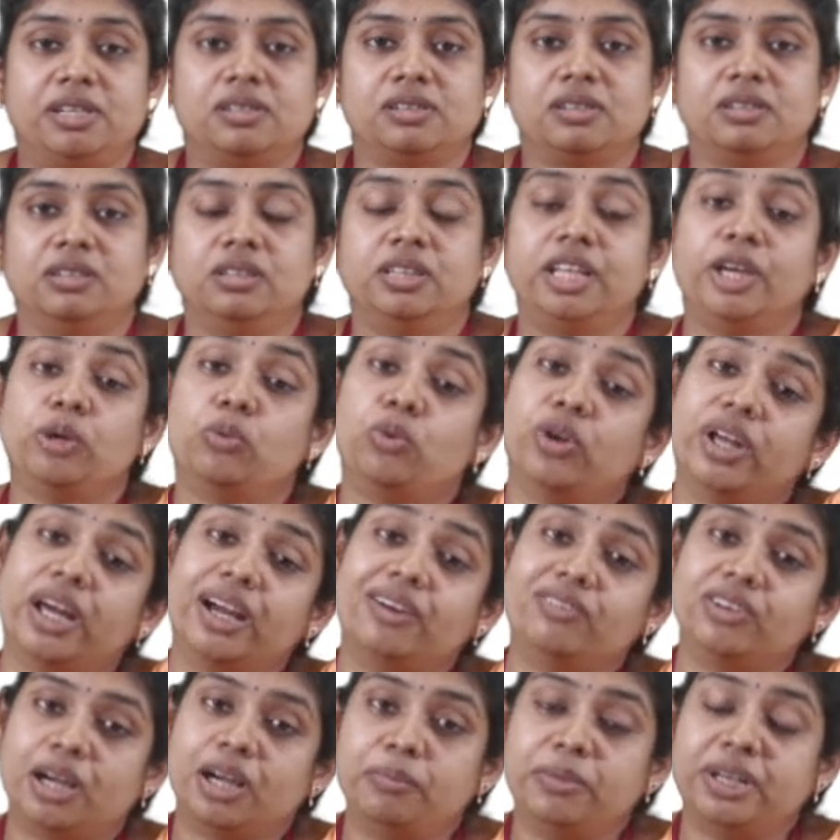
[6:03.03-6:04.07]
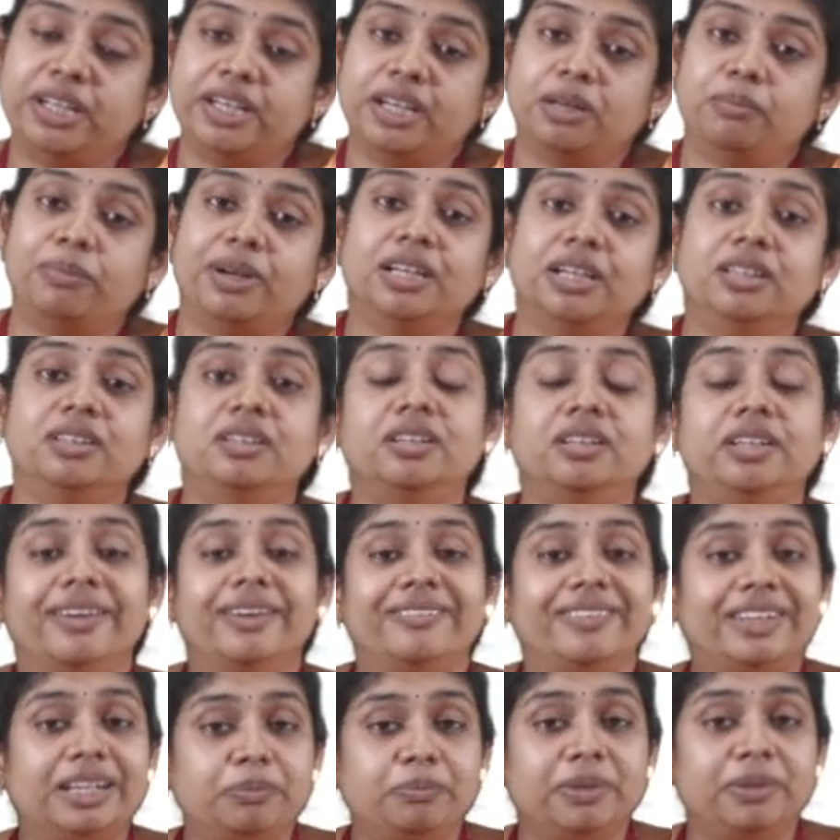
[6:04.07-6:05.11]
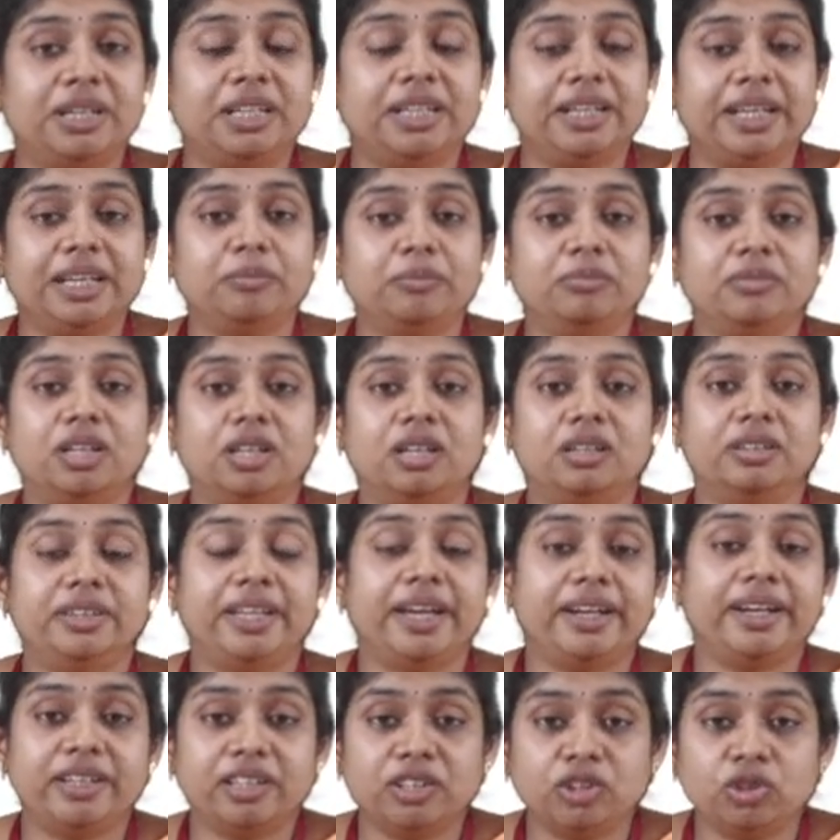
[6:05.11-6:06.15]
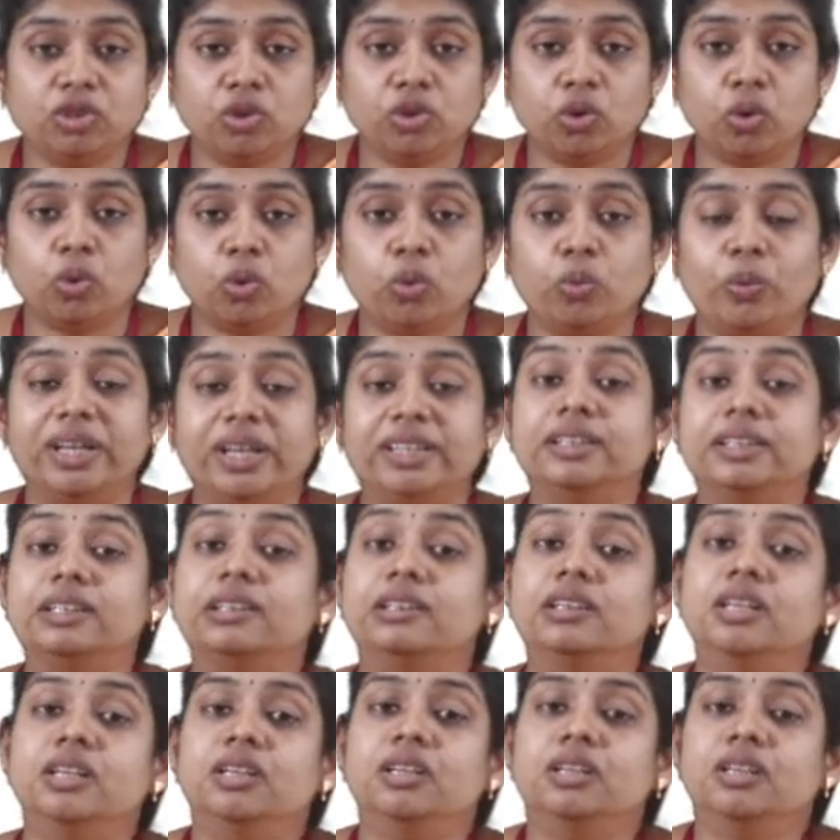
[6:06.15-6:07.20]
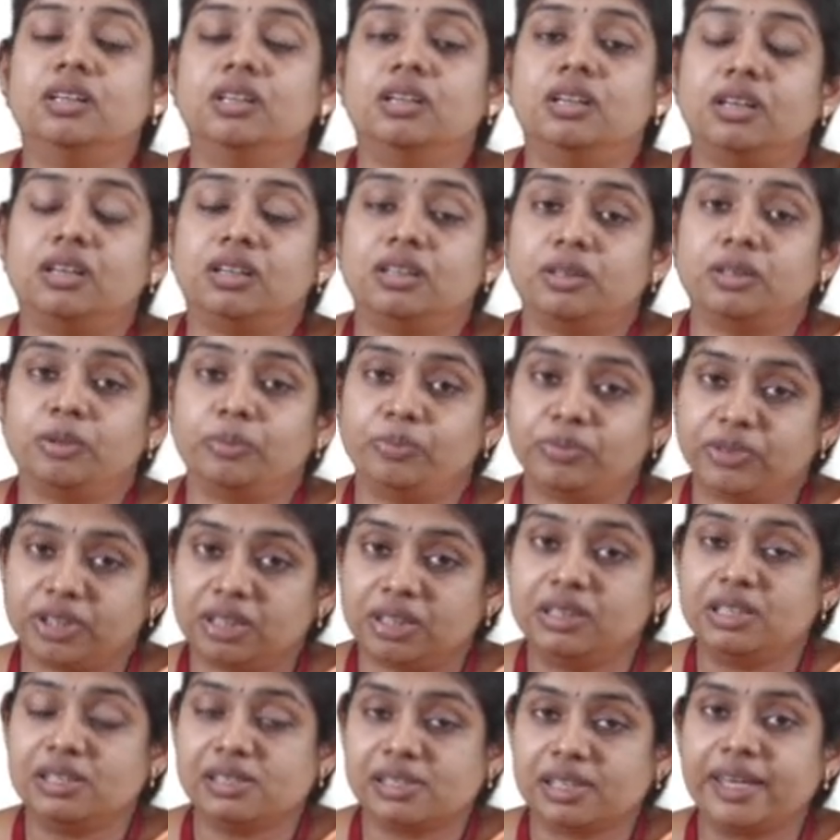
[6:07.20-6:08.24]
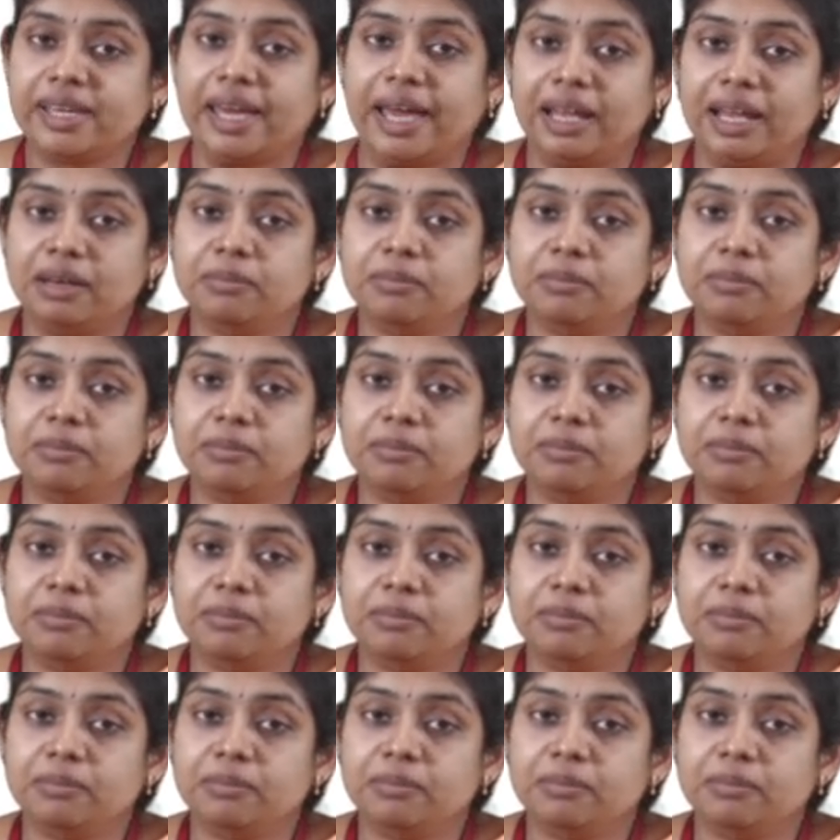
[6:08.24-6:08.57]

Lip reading: they would have committed, but the development team, they didn't know whether this can be